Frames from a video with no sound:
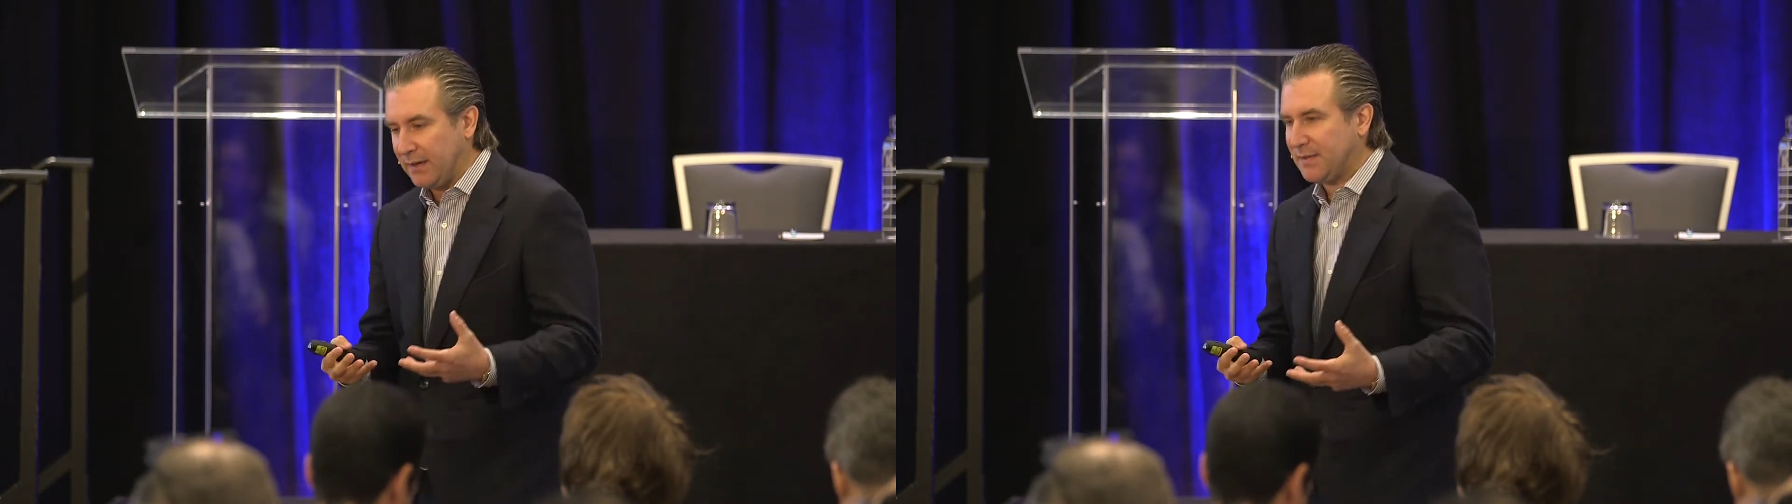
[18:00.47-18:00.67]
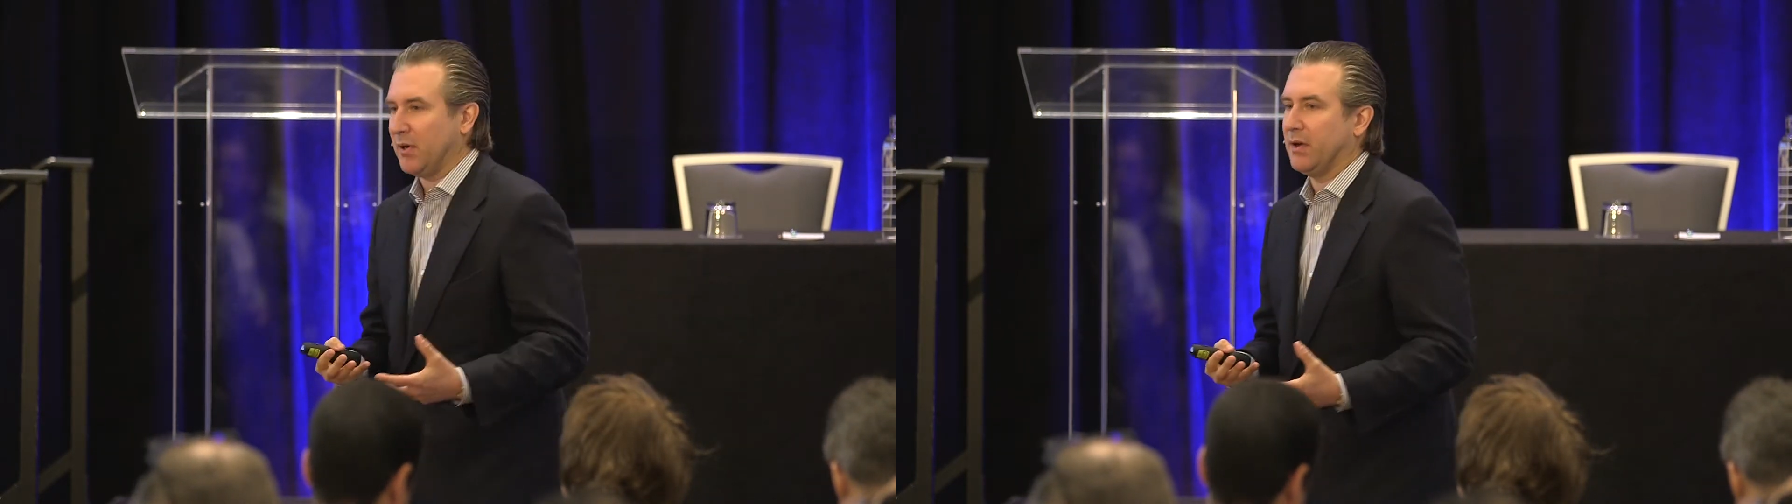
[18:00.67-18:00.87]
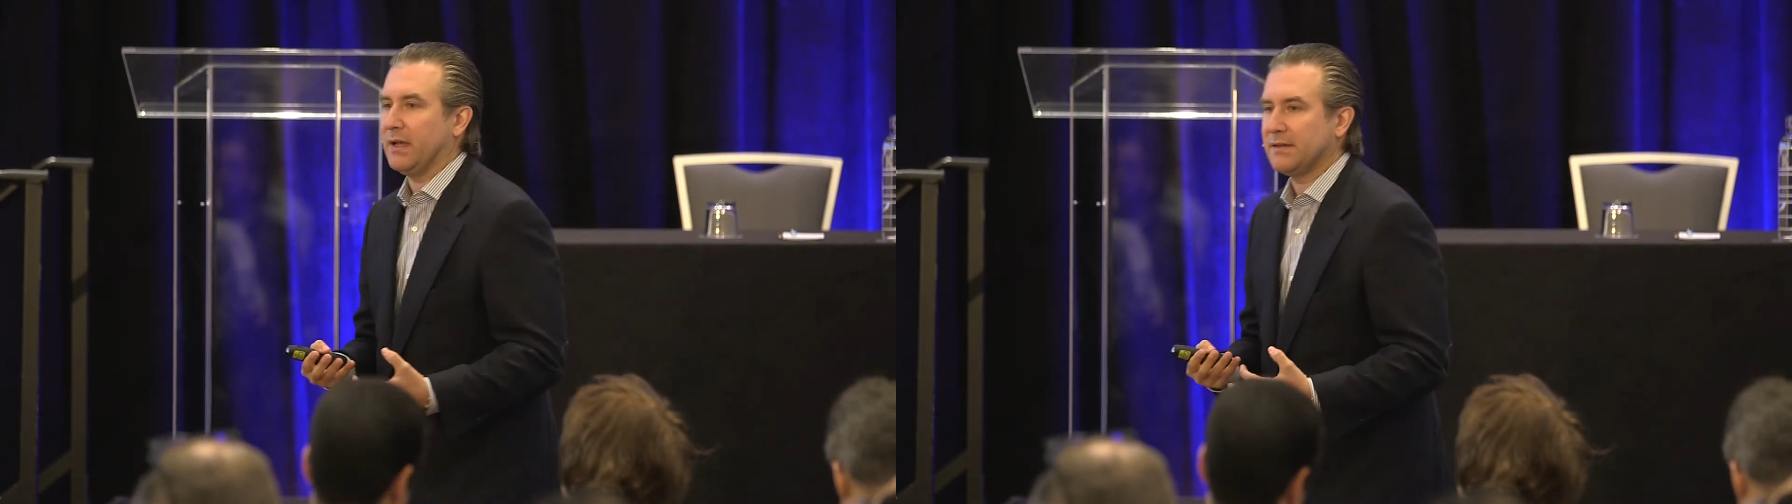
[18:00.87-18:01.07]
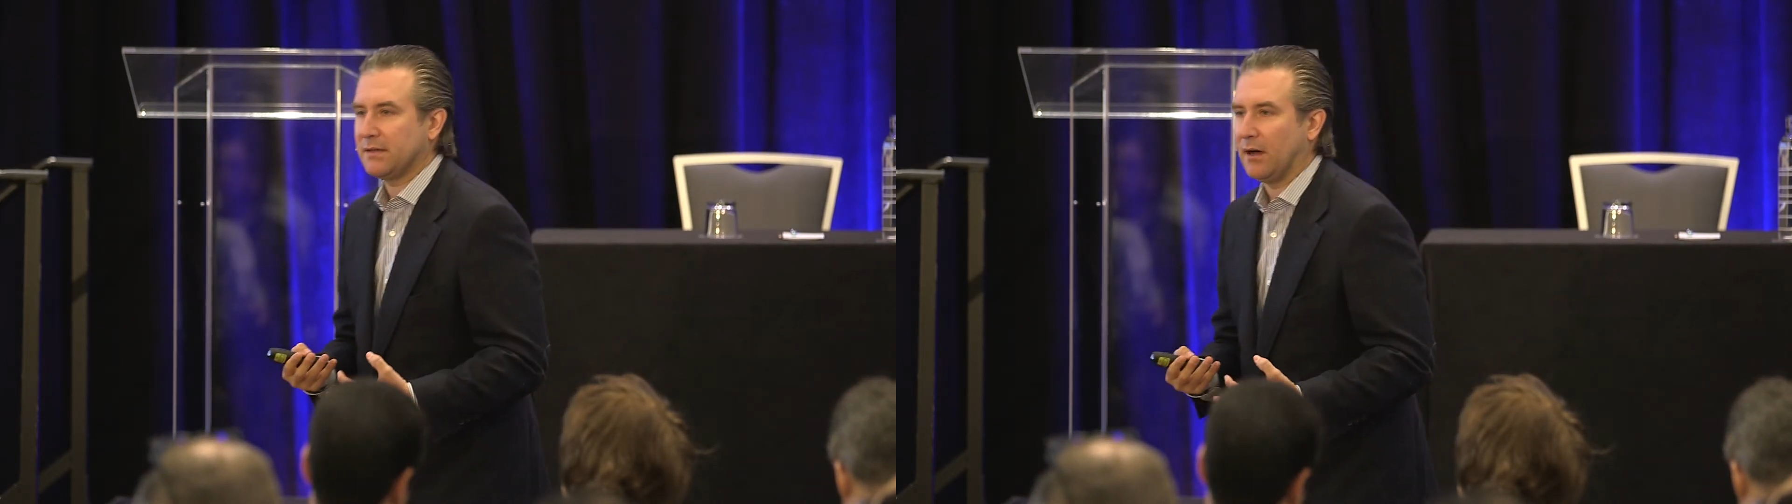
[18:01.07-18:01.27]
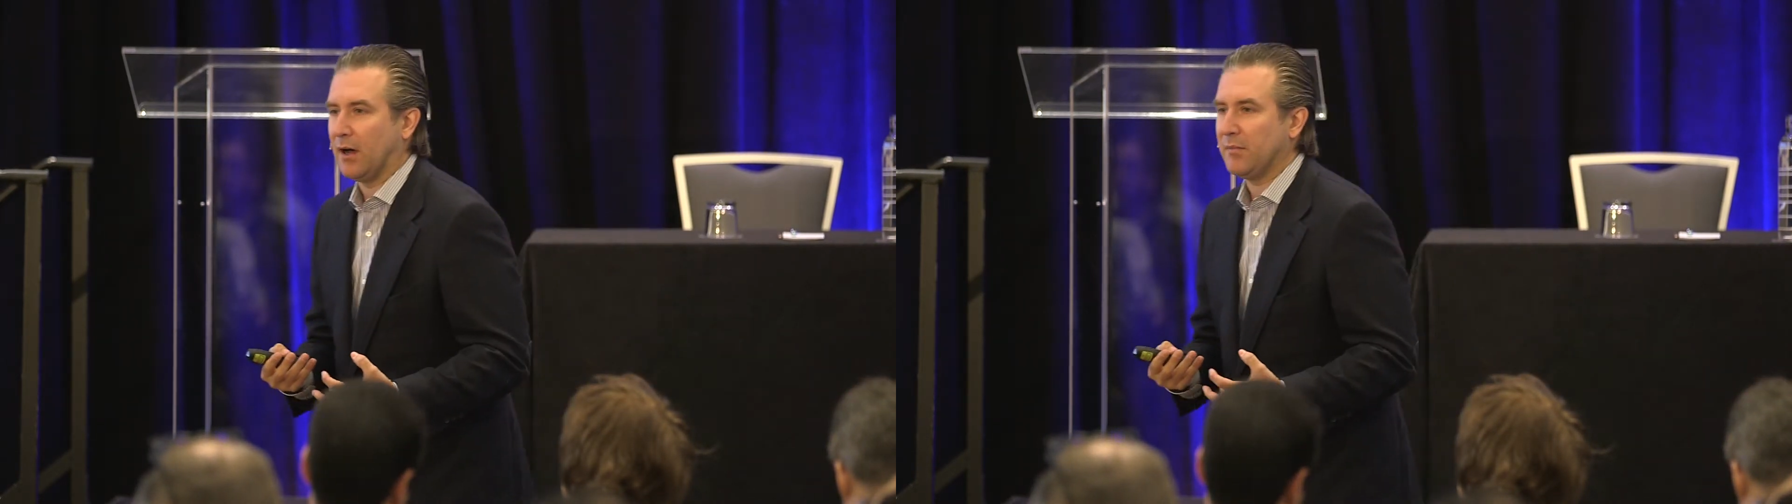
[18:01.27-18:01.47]
experience
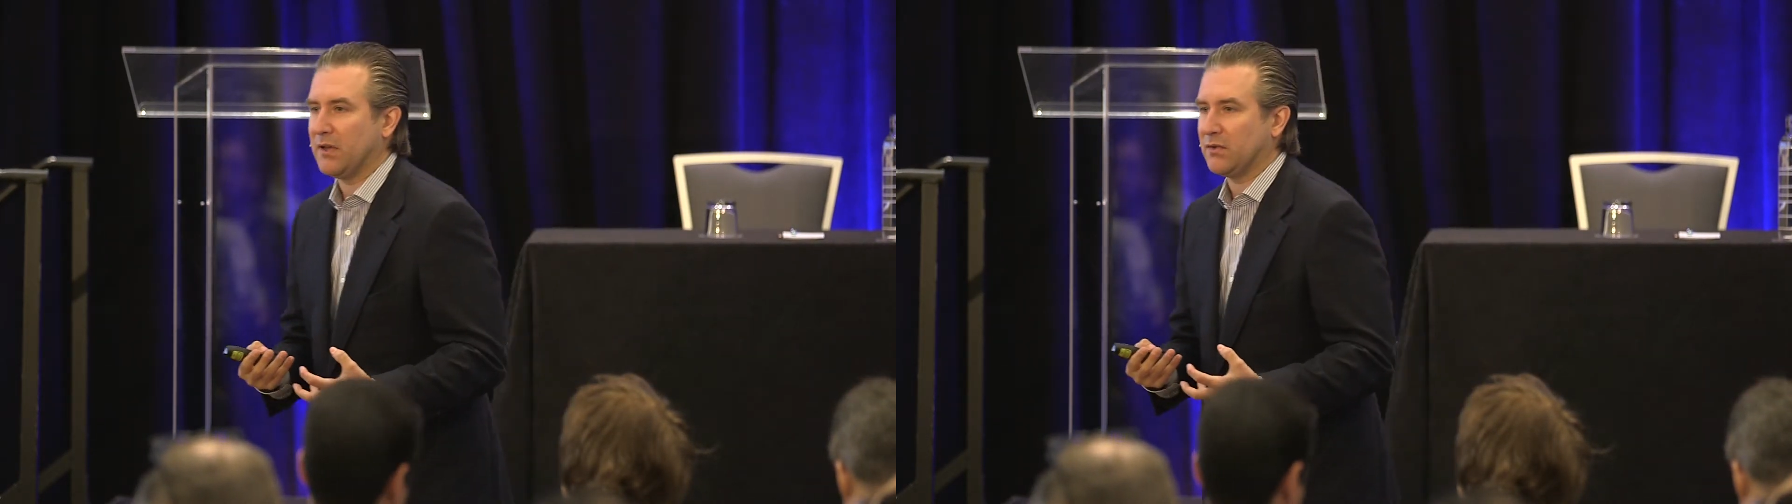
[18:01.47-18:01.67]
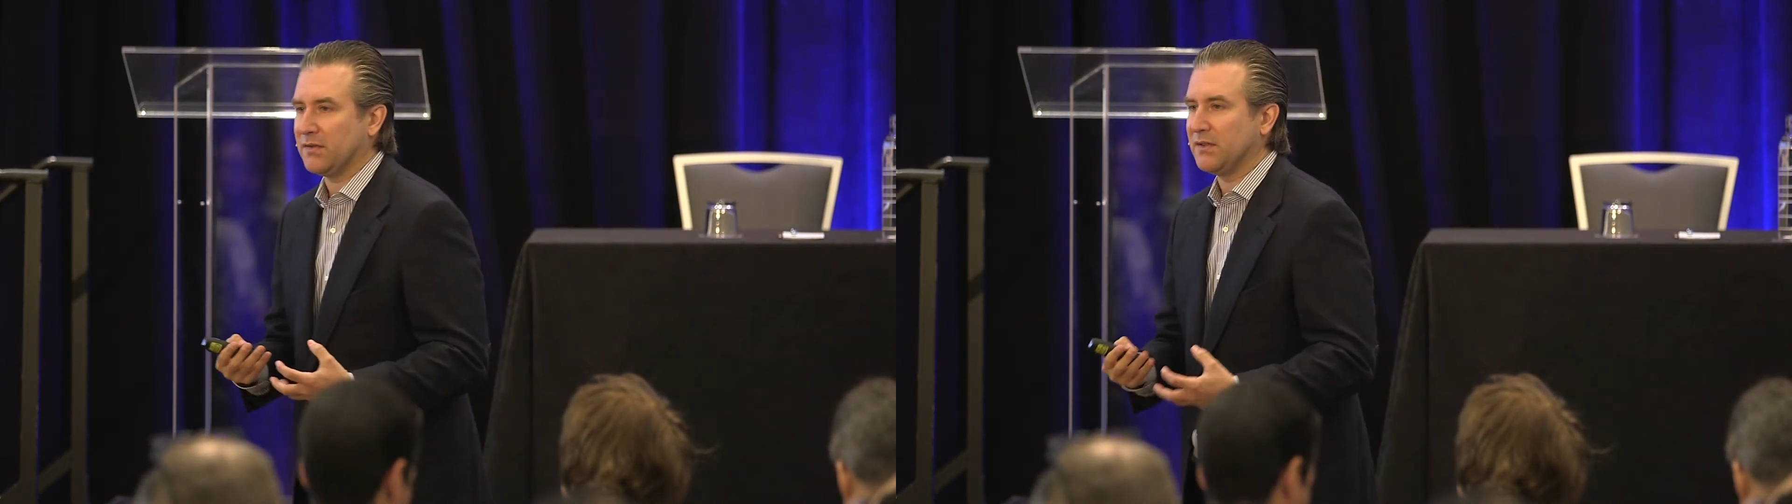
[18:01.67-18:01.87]
on Pinterest,